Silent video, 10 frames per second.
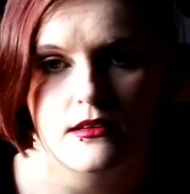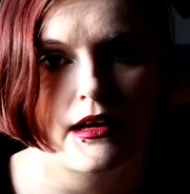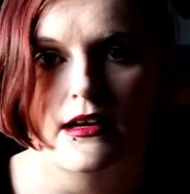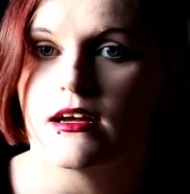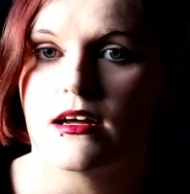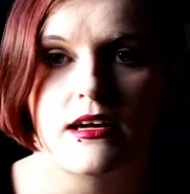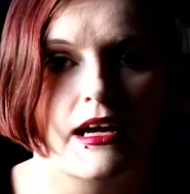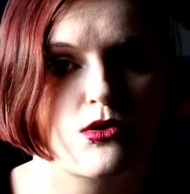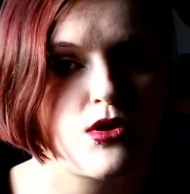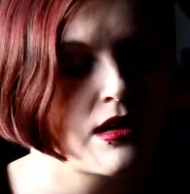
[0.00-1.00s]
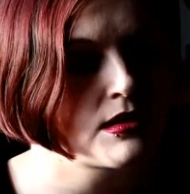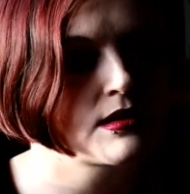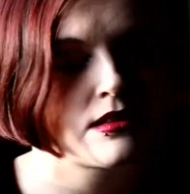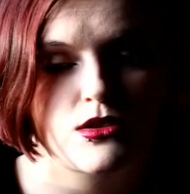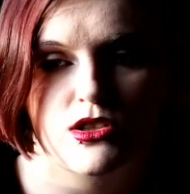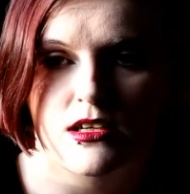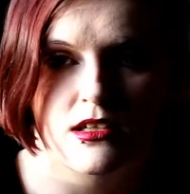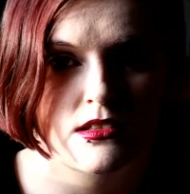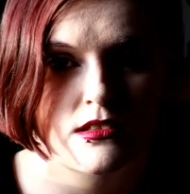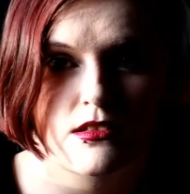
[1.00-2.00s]
like a nightdress she
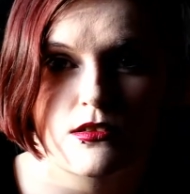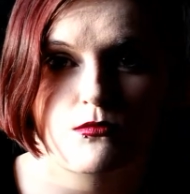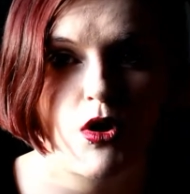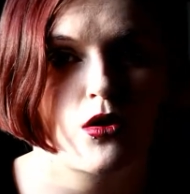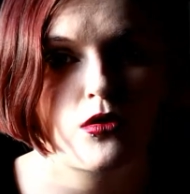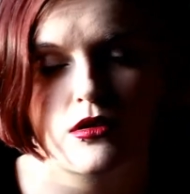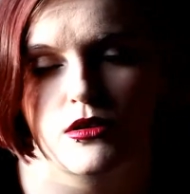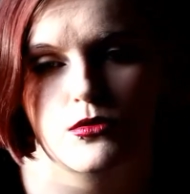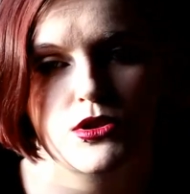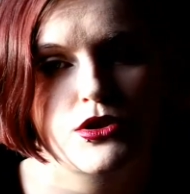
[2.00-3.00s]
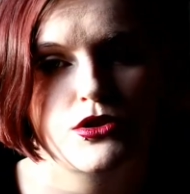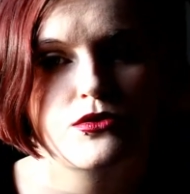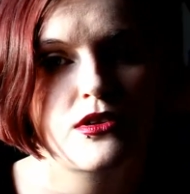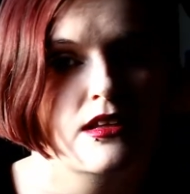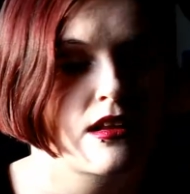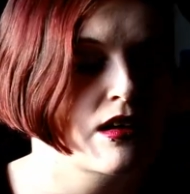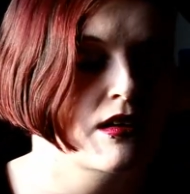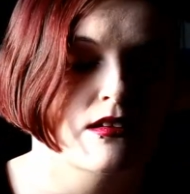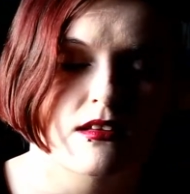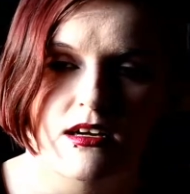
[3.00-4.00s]
has to run no shoes or anything